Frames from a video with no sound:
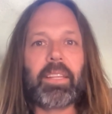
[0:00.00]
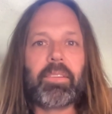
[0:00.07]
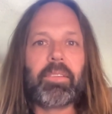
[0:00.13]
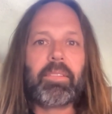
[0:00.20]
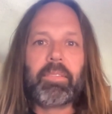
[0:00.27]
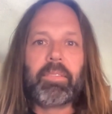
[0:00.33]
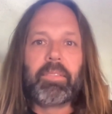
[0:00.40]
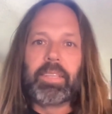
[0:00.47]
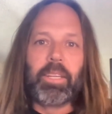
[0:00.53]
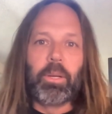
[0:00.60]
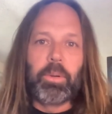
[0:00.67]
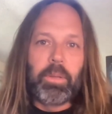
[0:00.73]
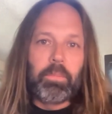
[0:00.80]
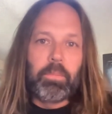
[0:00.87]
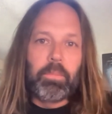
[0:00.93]
And, you
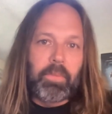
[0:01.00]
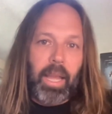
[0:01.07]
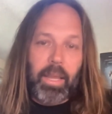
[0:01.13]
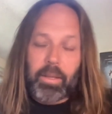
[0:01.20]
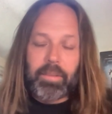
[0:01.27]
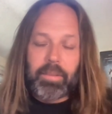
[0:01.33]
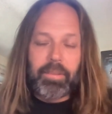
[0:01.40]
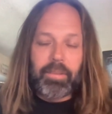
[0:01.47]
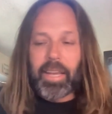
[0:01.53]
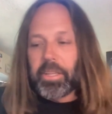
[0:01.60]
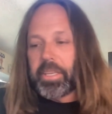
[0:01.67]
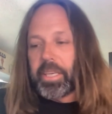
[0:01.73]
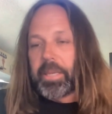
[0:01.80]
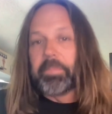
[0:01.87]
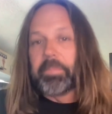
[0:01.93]
know, it, I
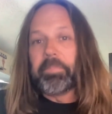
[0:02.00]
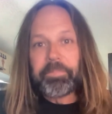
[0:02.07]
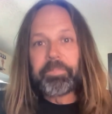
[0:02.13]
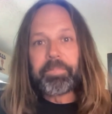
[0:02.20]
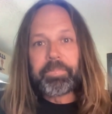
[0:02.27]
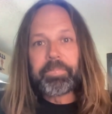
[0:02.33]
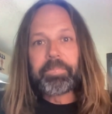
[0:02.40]
got lucky.